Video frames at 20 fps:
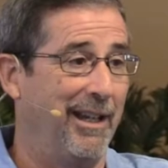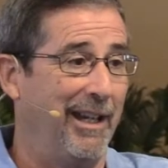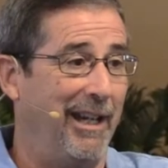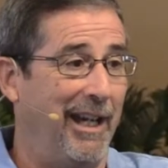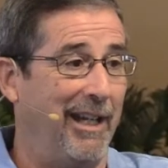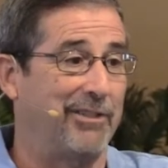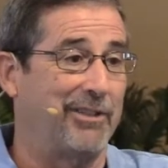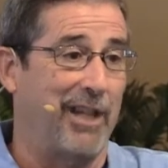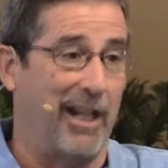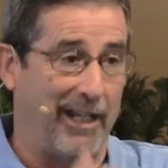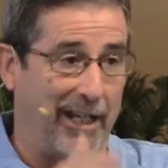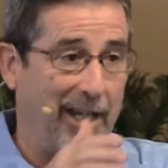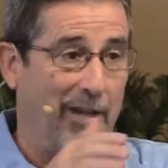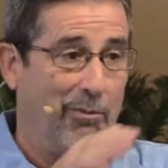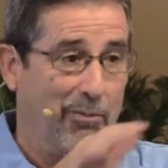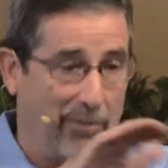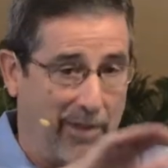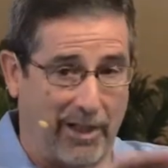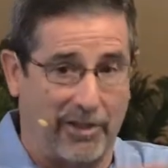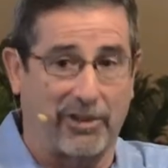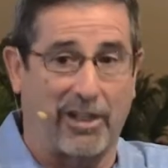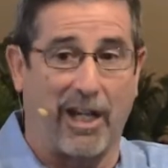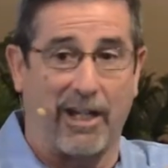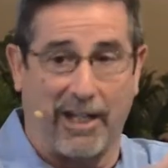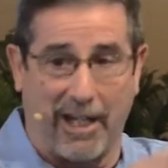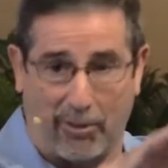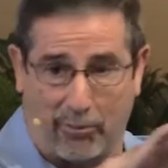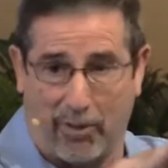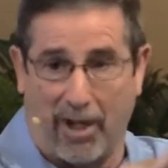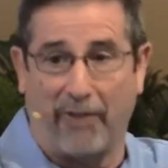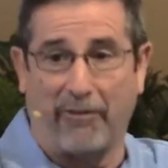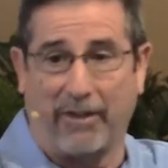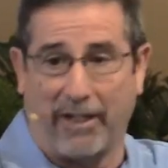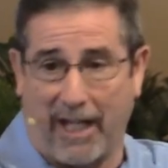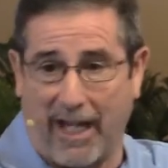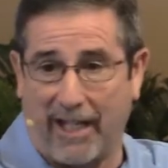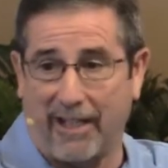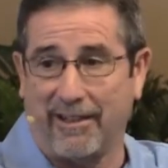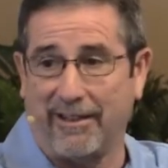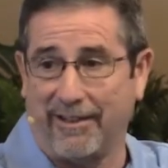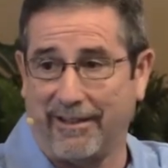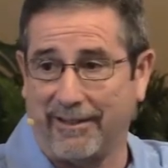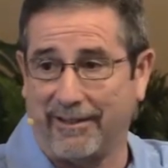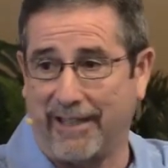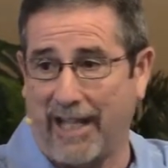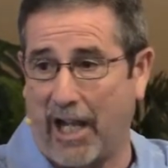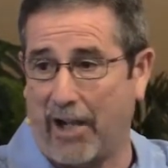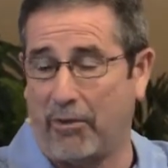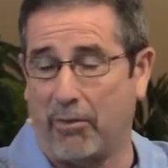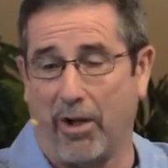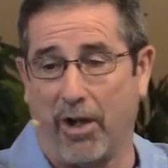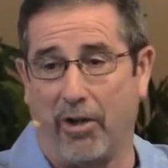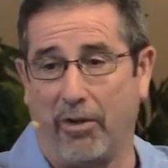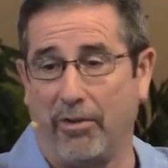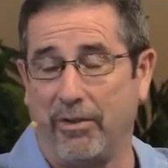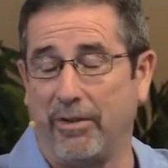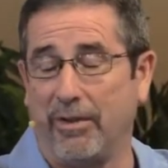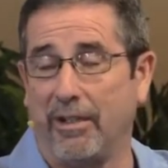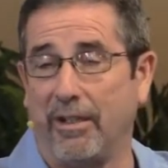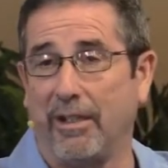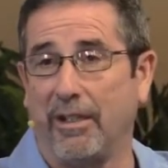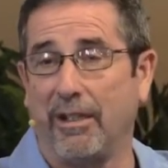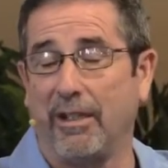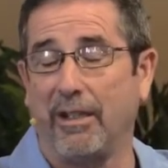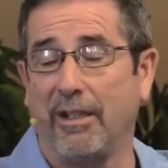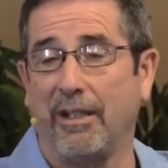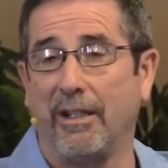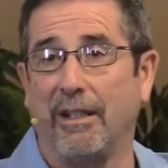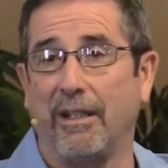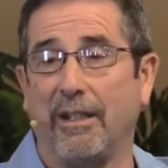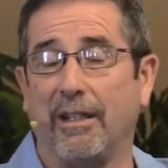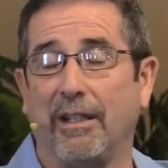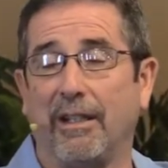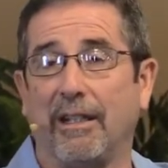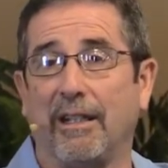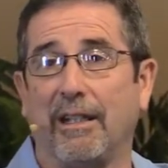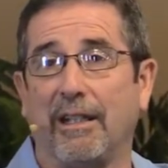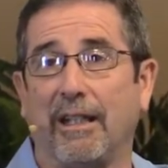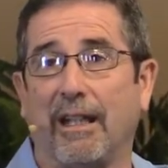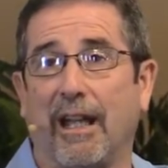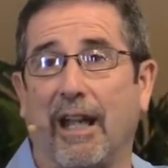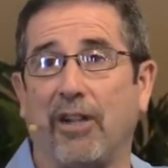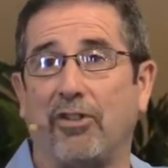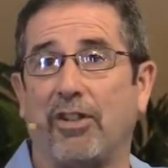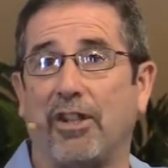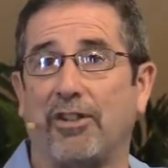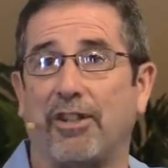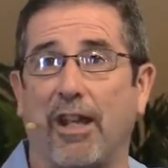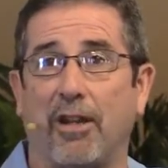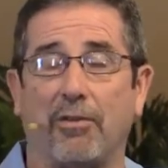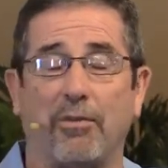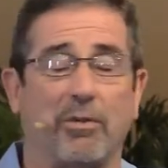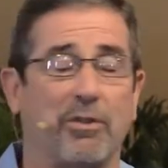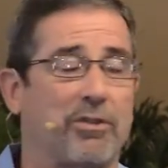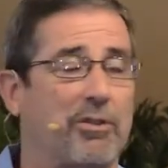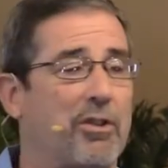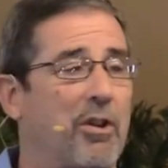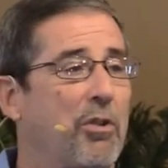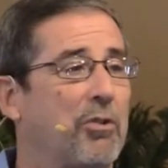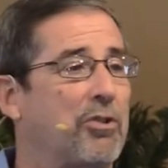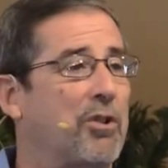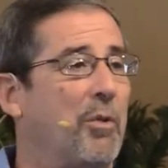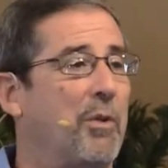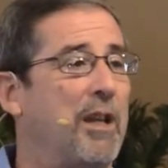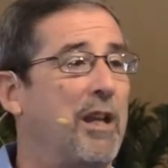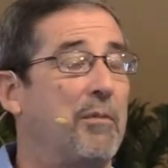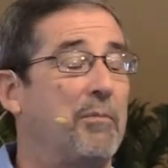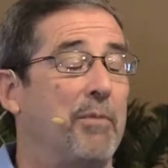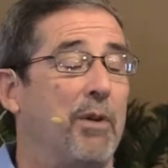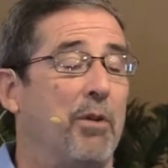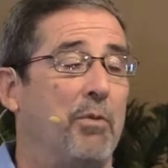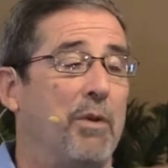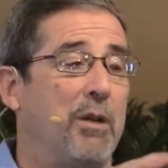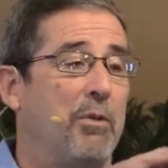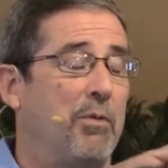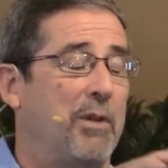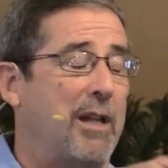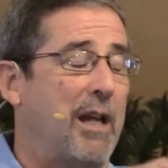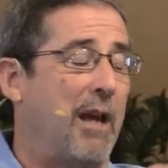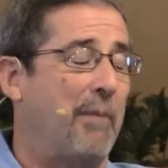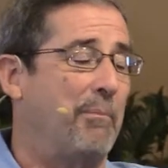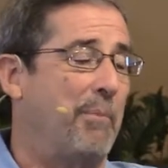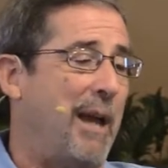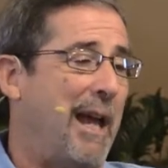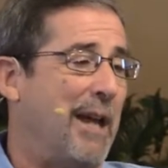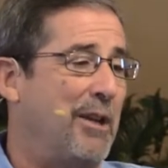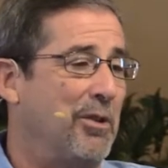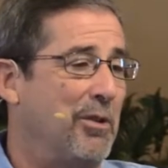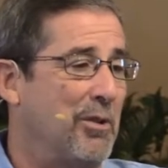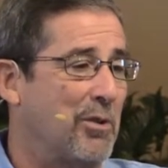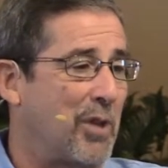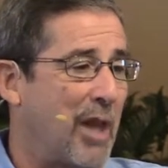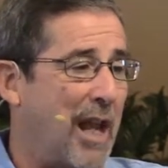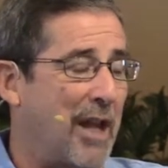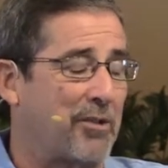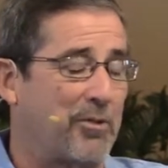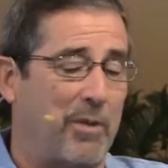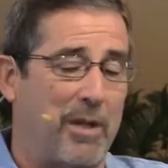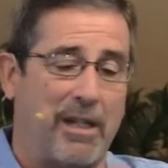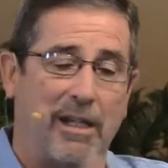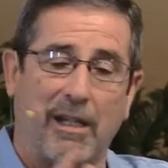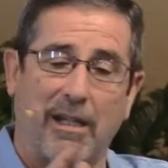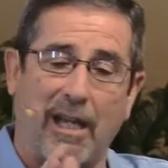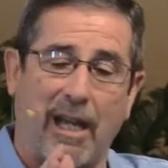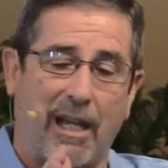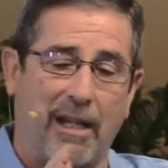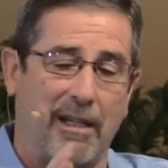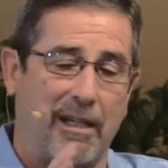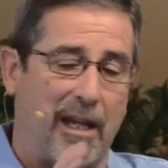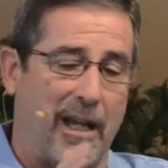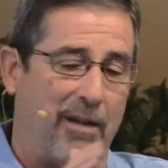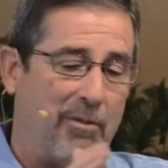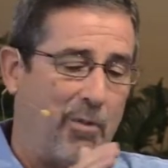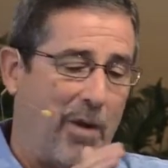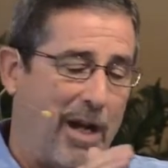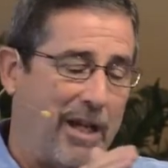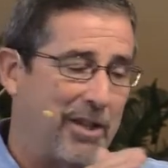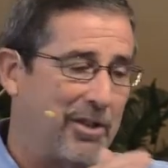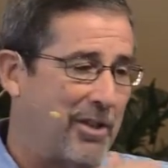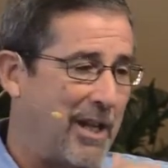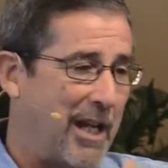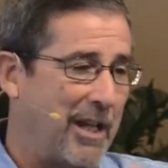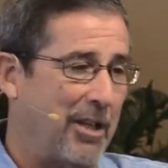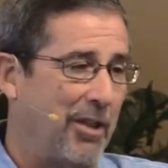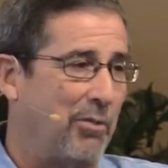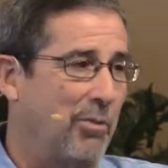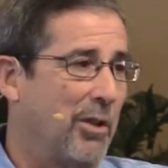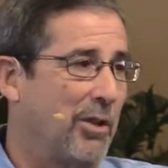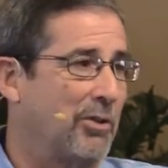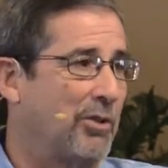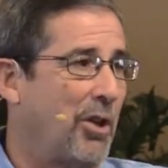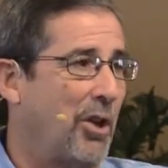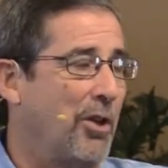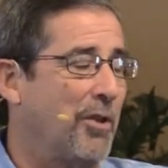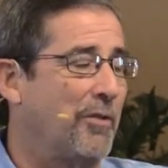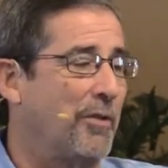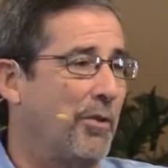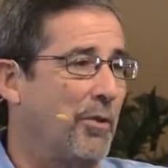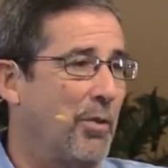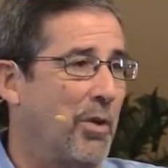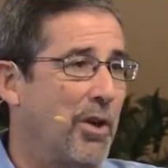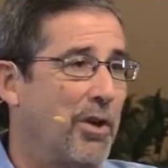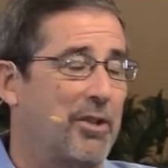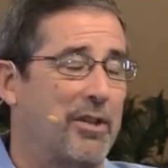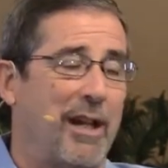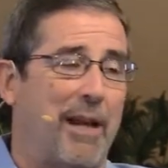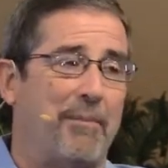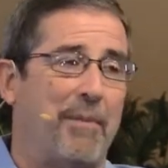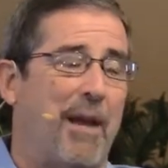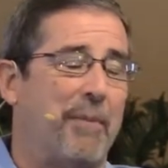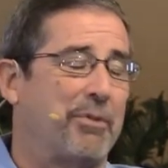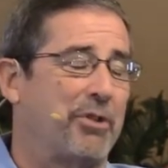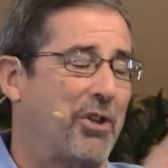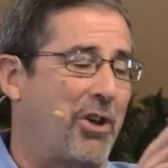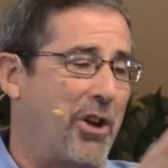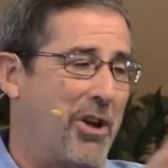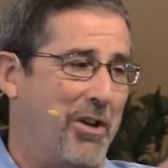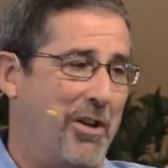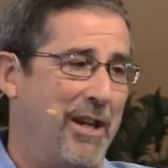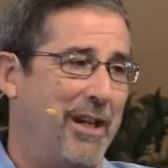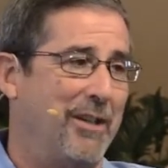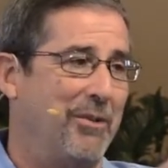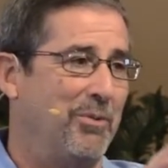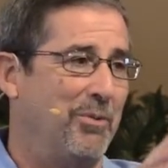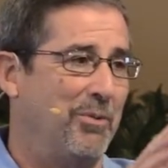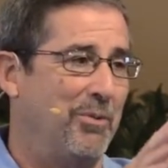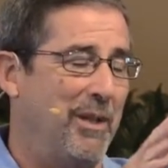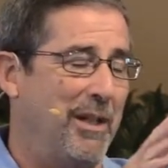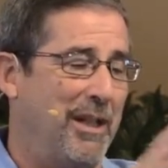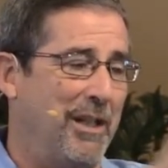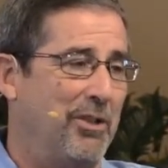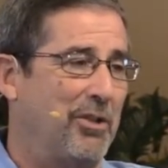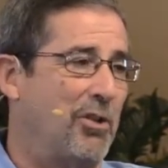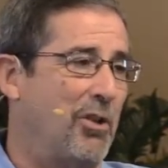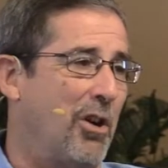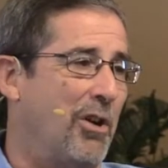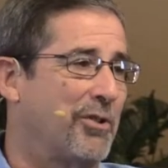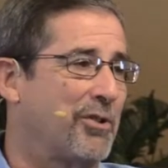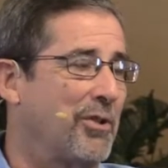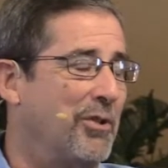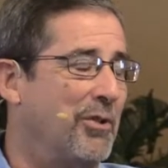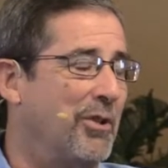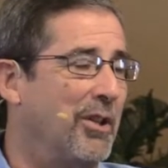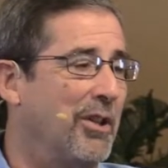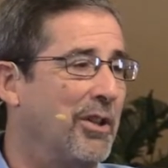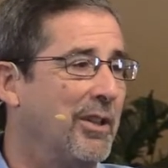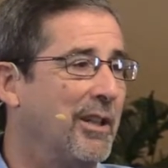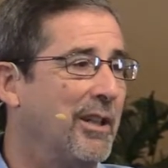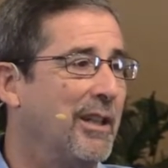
it's going to get it's going to get rough again down the road. And she said, so, so we didn't, but we, we got bad news last week, and, and, and Wayne has taken a real turn for the worse, and I'm, I'm sorry we didn't call sooner.